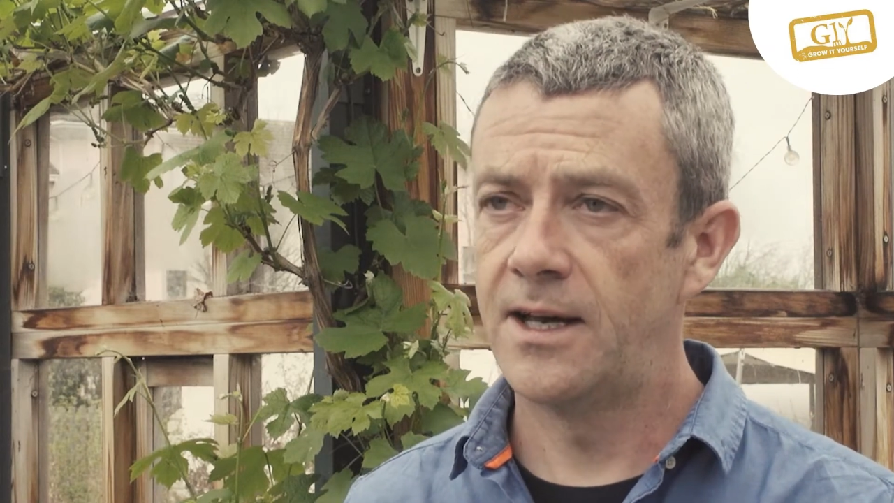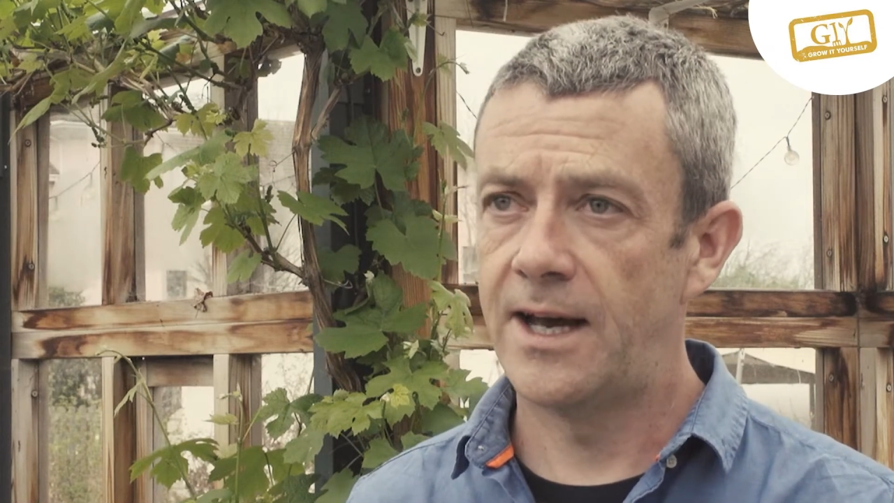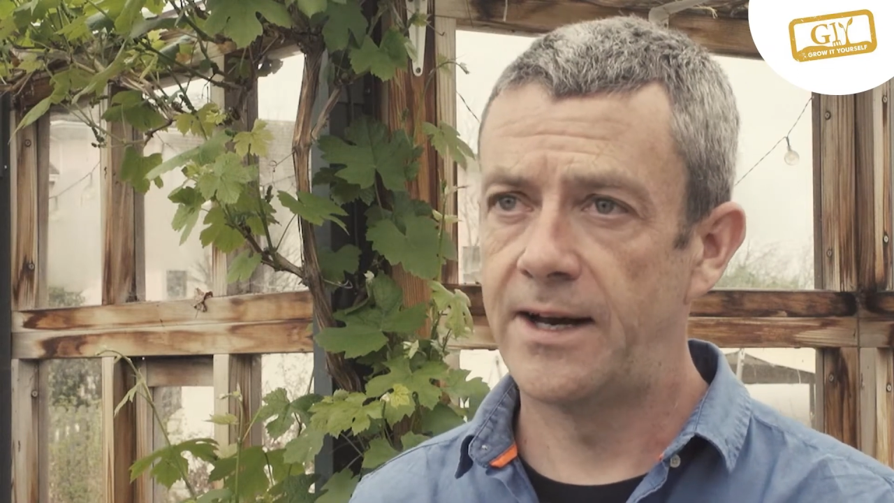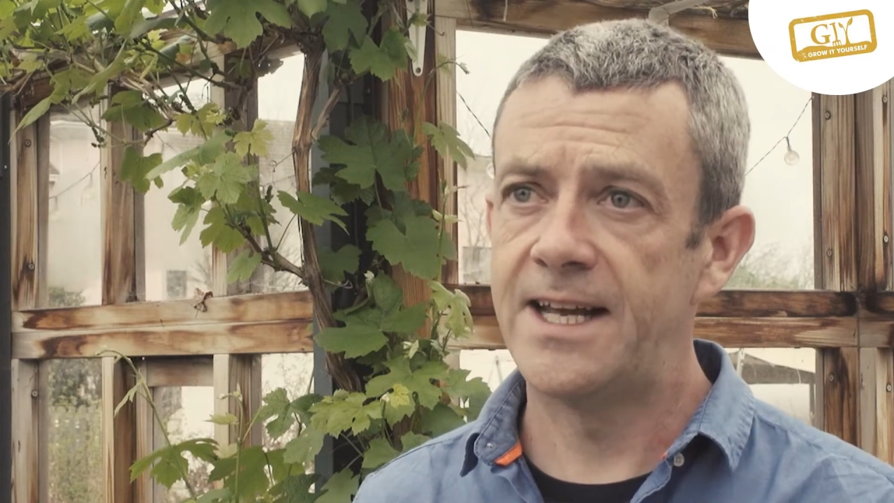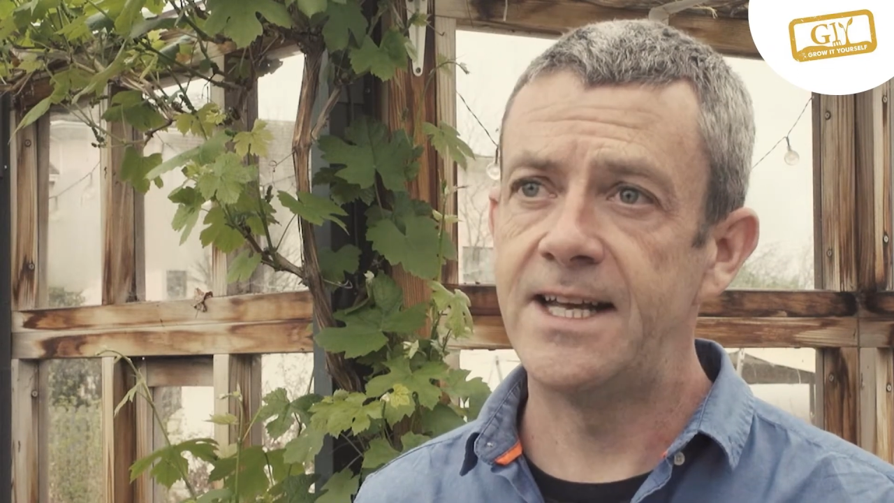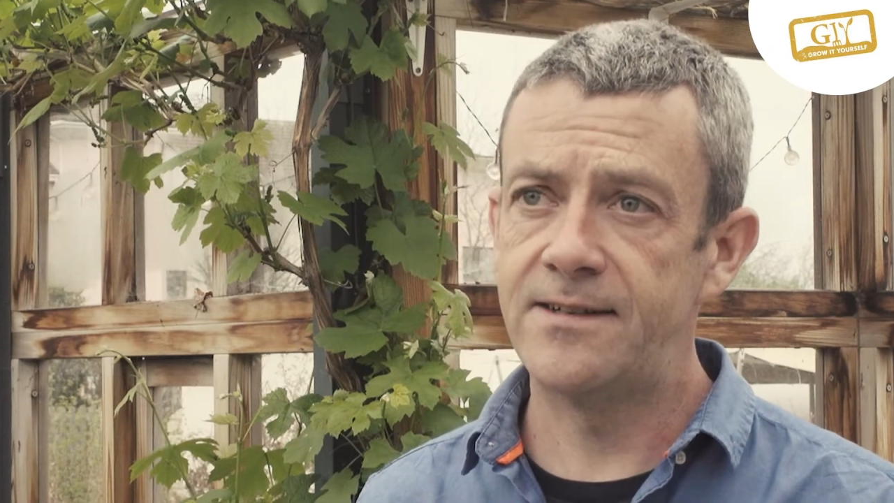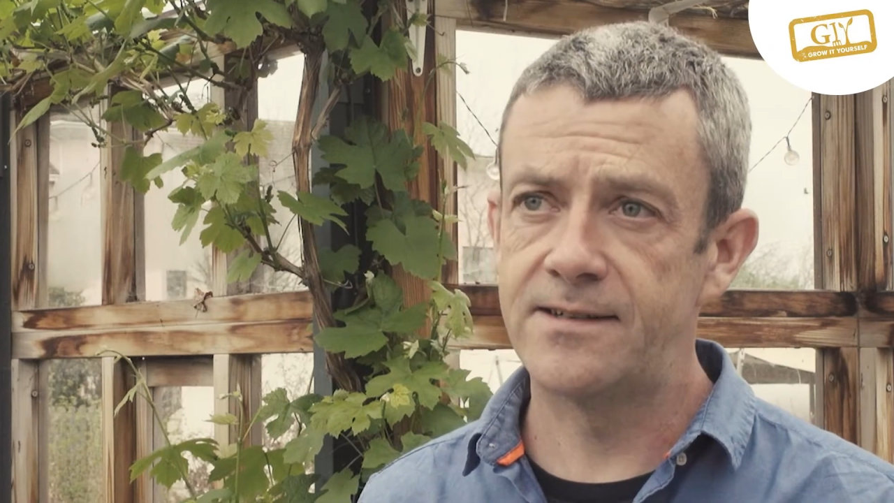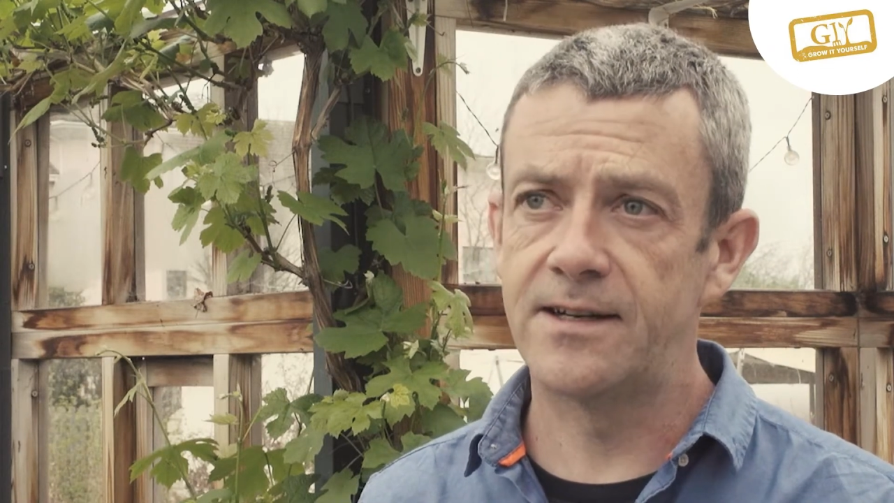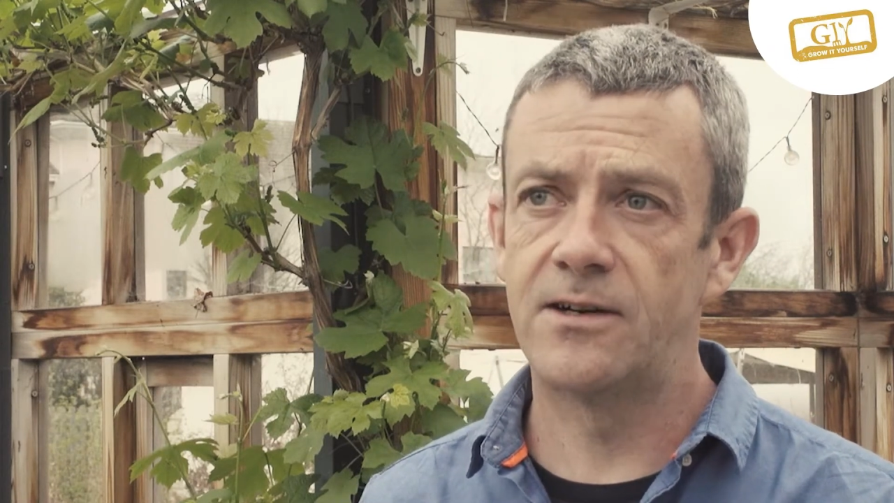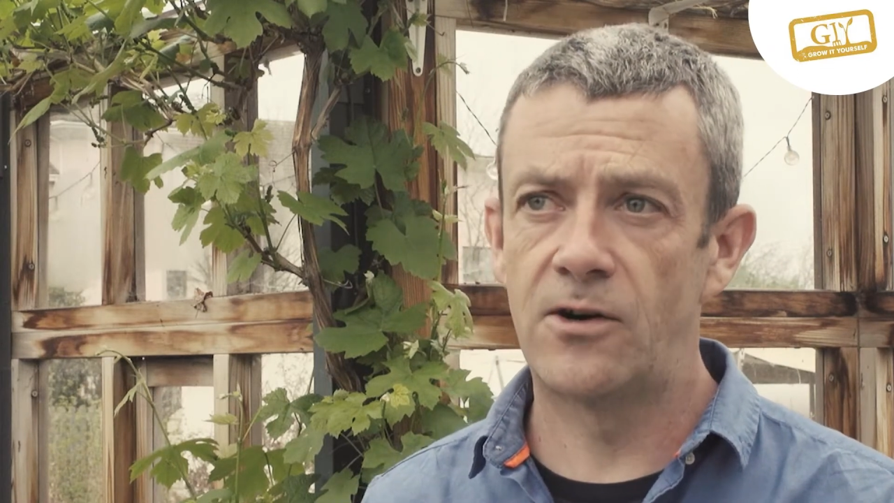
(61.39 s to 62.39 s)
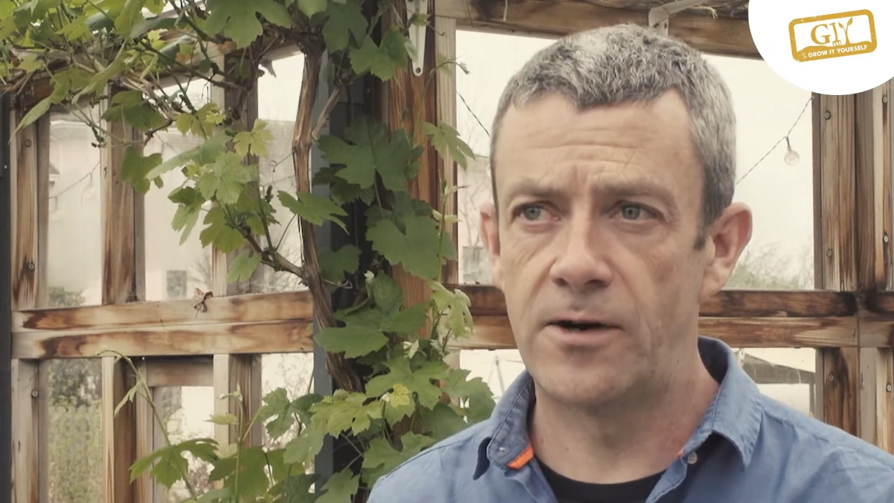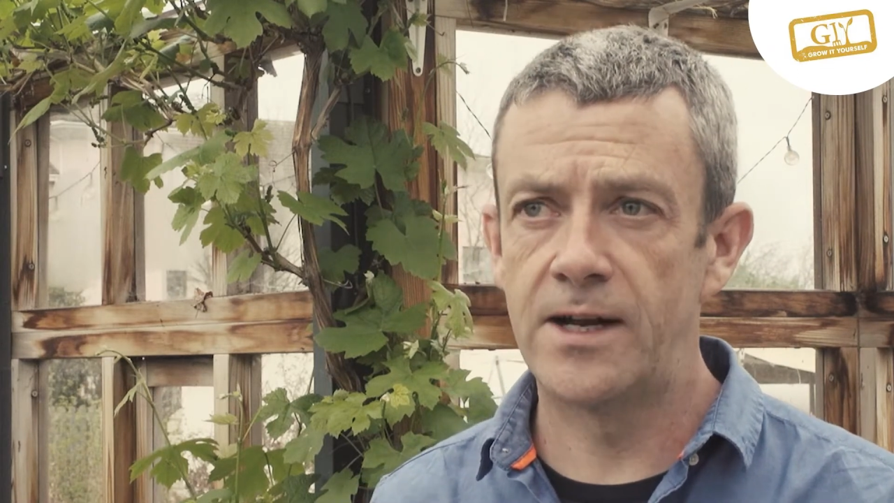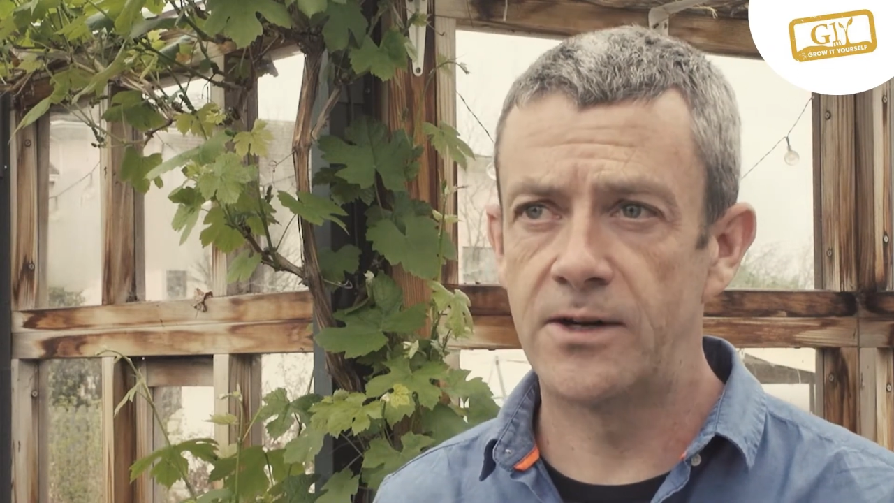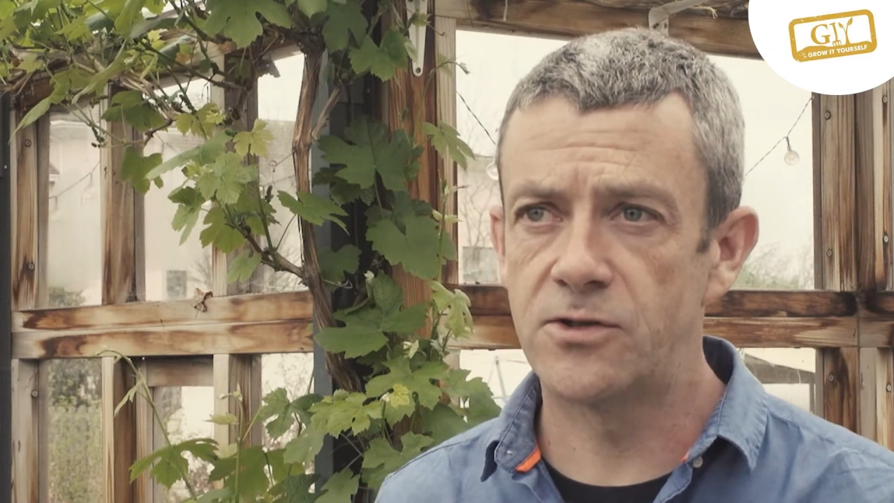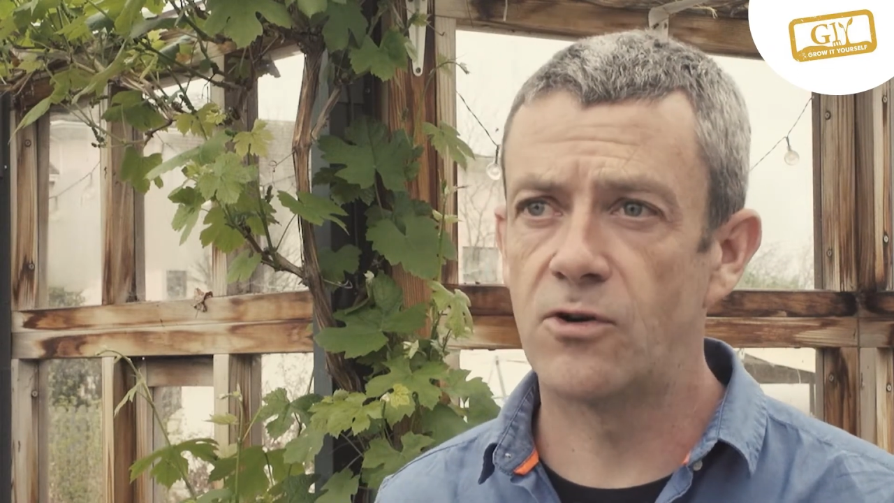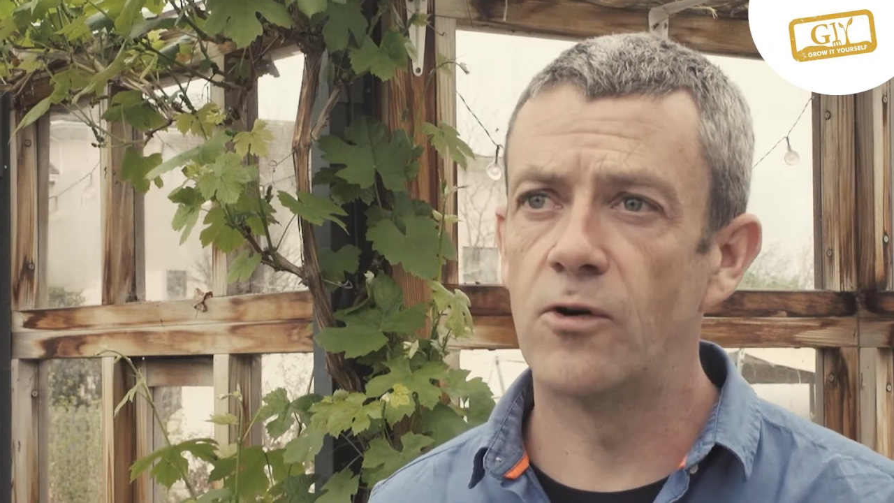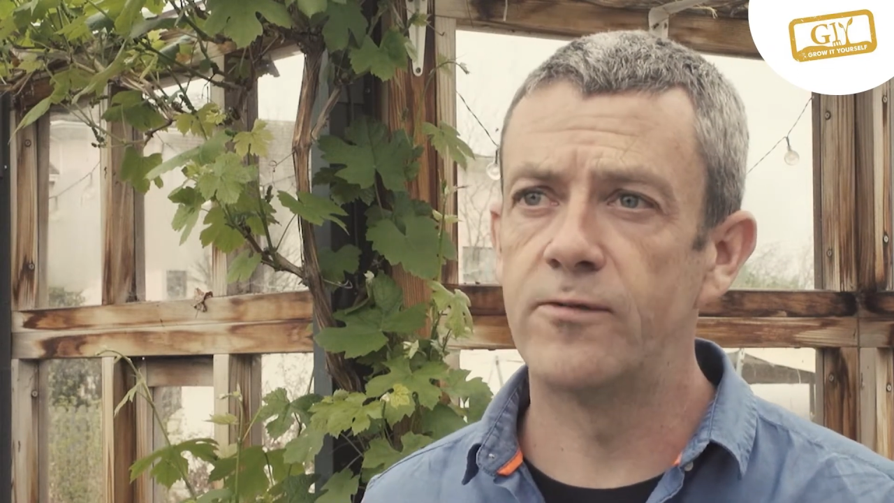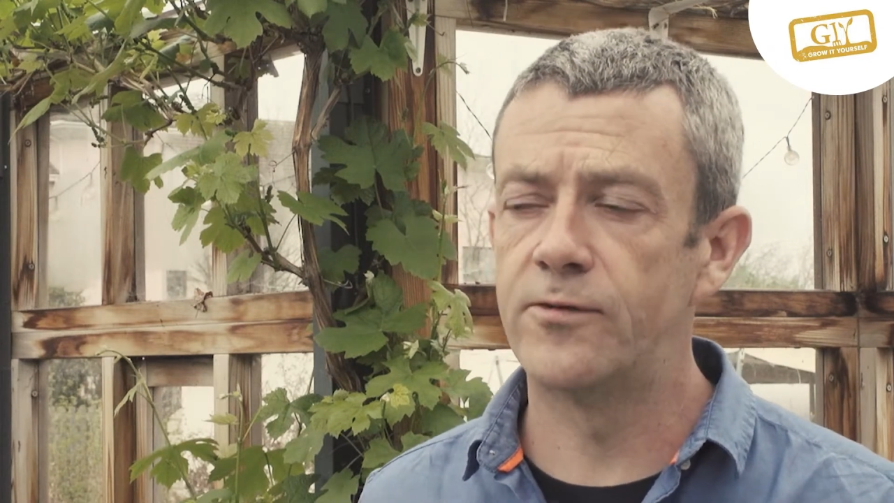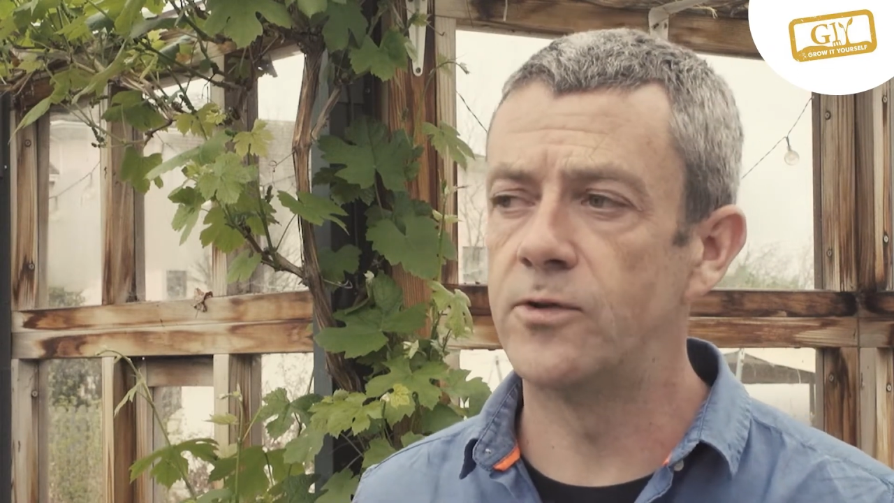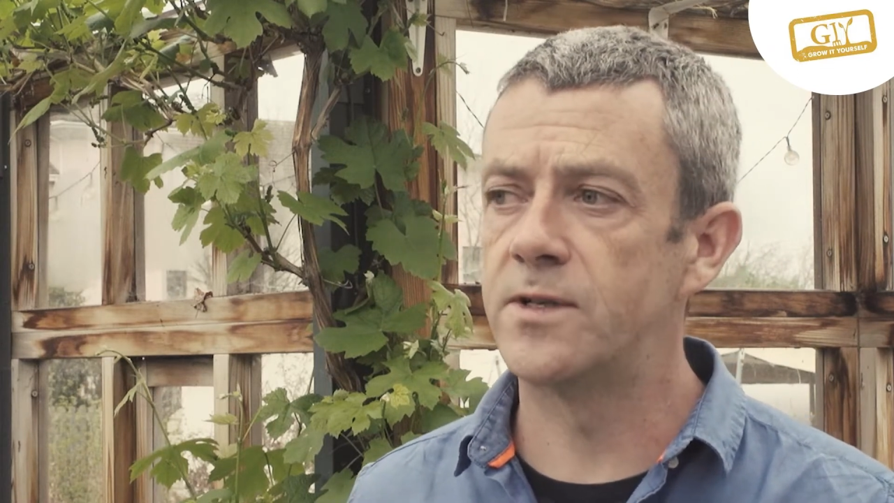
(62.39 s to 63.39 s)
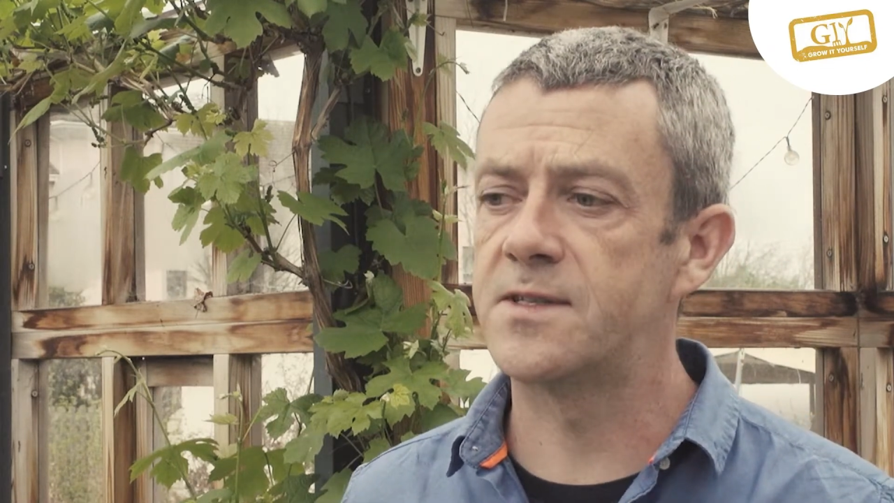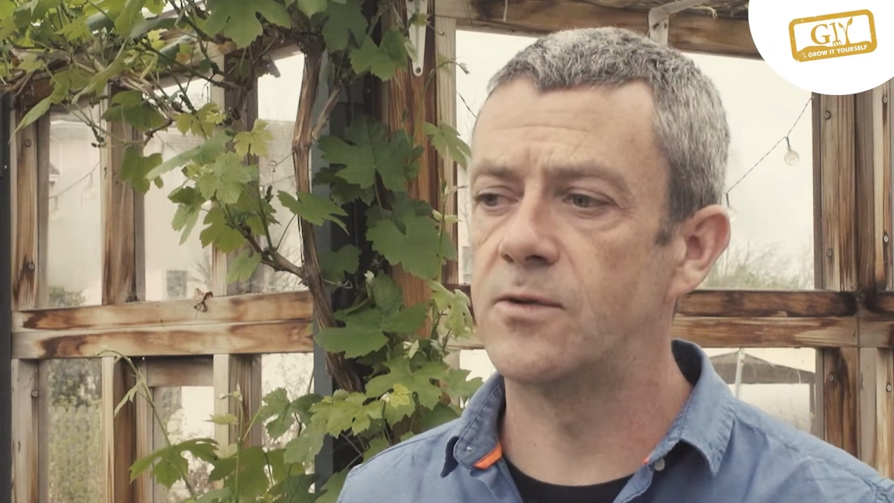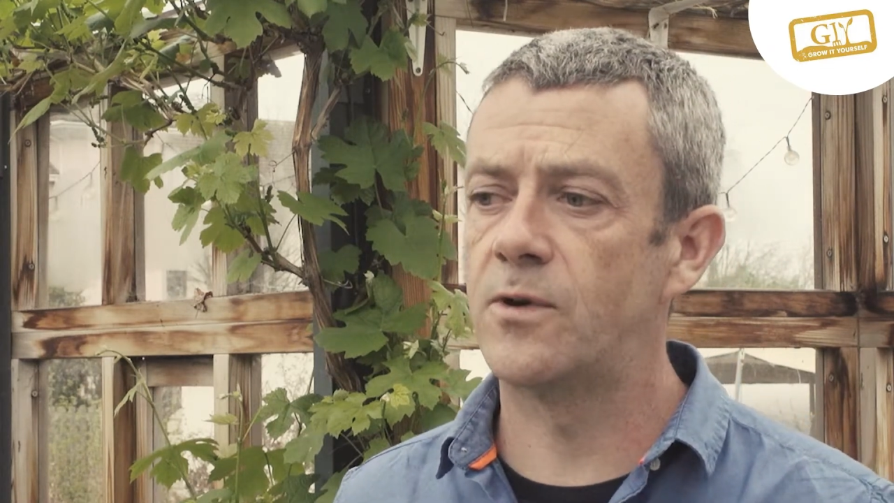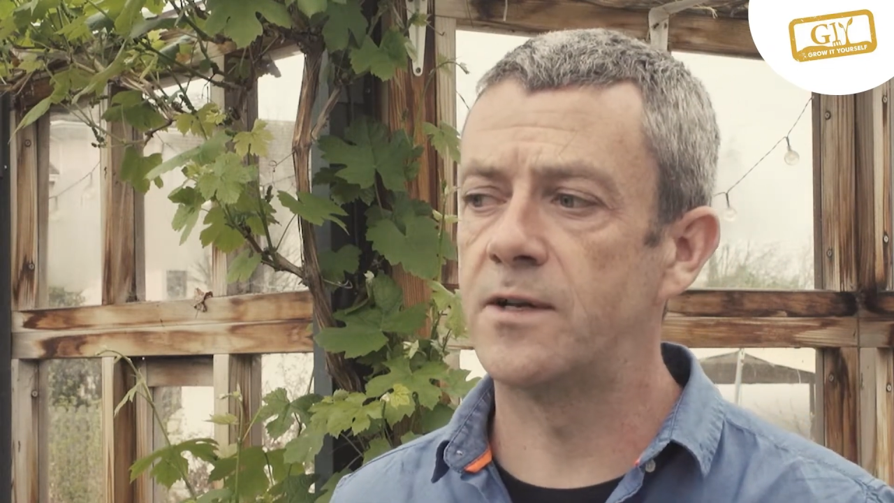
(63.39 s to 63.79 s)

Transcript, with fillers: and eat and learn how to grow food and so